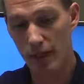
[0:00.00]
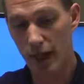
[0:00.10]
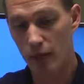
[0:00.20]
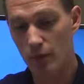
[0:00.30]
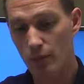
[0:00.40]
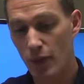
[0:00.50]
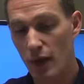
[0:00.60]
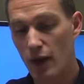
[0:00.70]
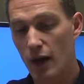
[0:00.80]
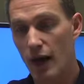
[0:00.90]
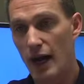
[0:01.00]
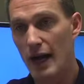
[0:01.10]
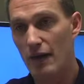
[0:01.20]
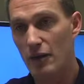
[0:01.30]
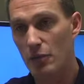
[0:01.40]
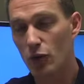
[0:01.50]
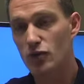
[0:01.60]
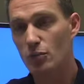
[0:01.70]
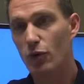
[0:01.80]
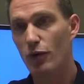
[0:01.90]
care. And then
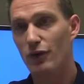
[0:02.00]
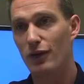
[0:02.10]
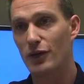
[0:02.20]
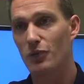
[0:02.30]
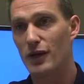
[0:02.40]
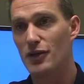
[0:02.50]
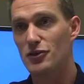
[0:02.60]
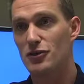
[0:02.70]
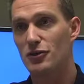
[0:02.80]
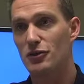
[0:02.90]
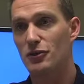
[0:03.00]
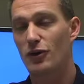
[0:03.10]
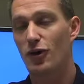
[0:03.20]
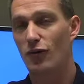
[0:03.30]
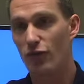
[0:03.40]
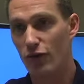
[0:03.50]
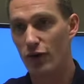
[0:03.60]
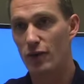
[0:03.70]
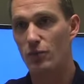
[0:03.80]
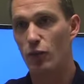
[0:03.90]
most importantly, we need to
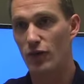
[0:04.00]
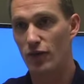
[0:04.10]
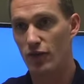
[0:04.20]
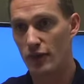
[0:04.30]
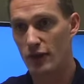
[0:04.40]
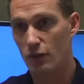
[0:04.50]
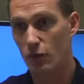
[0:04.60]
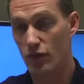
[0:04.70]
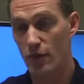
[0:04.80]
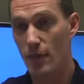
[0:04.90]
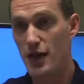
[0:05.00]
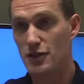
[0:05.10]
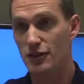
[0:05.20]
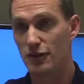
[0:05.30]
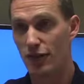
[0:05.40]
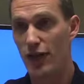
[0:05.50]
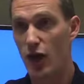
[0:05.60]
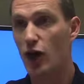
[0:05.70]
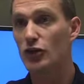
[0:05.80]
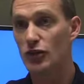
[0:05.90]
confirm with the patient that they
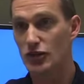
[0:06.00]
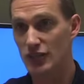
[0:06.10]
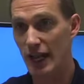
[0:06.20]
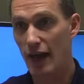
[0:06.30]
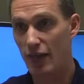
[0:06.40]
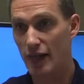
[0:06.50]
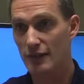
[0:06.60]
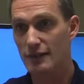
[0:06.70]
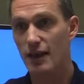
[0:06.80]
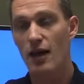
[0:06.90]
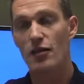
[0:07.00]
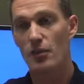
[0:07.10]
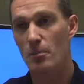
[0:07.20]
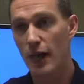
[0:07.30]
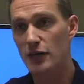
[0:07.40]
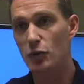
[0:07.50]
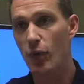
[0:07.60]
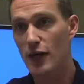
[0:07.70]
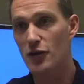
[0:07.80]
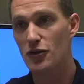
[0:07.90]
understand these. The best
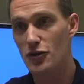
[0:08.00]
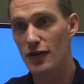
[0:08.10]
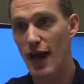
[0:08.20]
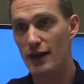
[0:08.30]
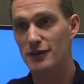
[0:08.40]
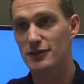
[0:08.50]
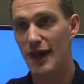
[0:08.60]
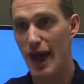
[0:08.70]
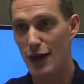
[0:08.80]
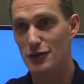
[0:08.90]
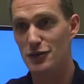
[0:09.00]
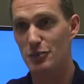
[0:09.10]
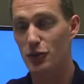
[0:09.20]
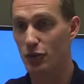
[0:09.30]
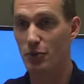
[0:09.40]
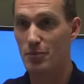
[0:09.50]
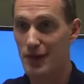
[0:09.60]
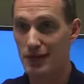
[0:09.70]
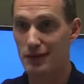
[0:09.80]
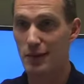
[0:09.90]
way to do that is to ask them to
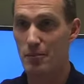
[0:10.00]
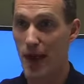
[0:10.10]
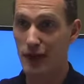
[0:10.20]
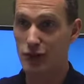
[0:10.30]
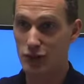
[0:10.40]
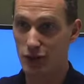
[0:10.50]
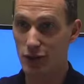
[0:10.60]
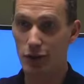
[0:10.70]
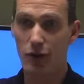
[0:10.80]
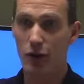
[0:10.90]
repeat back to you,